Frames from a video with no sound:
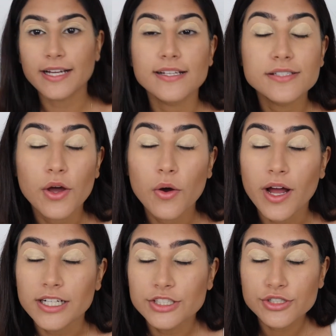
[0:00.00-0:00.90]
guys, so
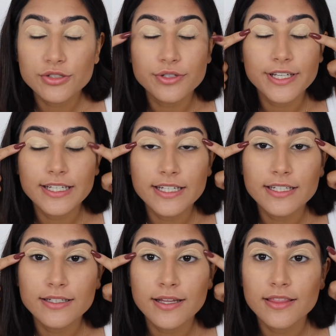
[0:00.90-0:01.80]
I drew
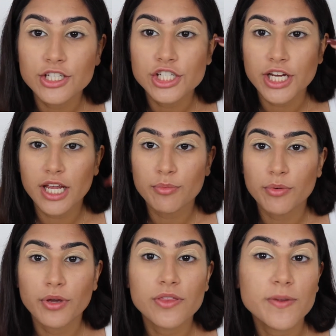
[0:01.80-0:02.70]
in the shape
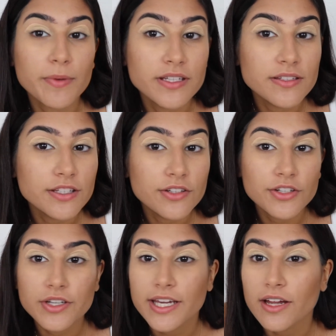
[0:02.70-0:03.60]
with some concealer.
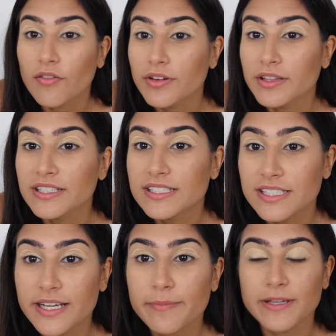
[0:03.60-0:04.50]
You can't really
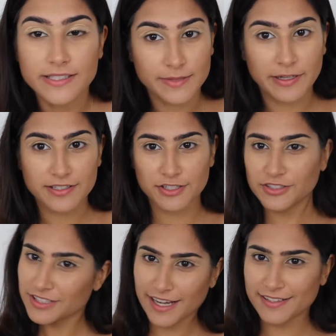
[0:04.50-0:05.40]
see it because my
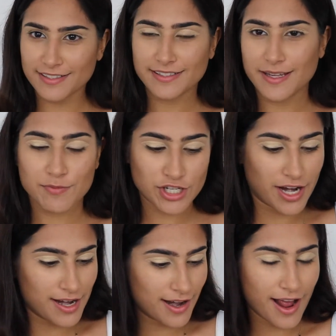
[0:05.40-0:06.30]
concealer is kind of the same
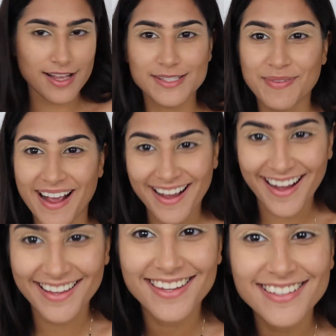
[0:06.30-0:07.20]
shade as my
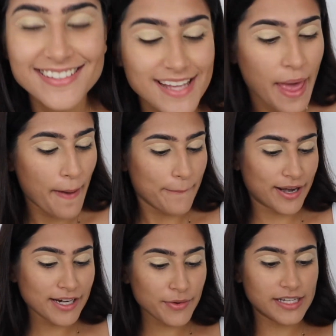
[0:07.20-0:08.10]
eyelids. But
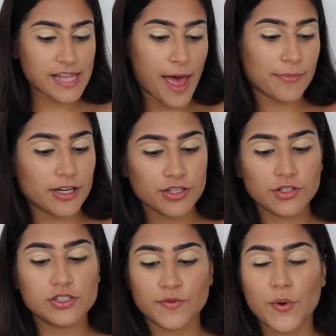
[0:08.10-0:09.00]
anyways, I'm going
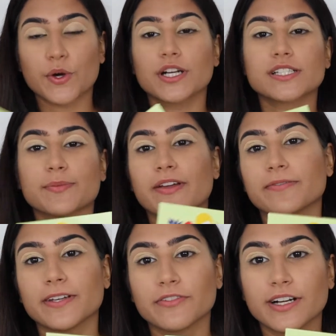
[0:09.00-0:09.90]
to use, of course, my
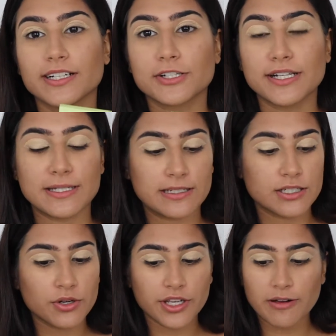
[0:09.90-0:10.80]
favorite Trendy in
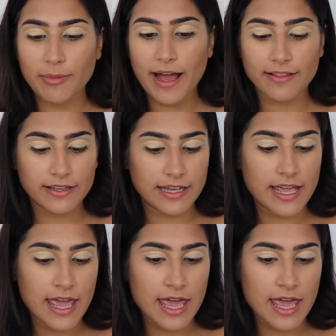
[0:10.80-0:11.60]
Tokyo palette.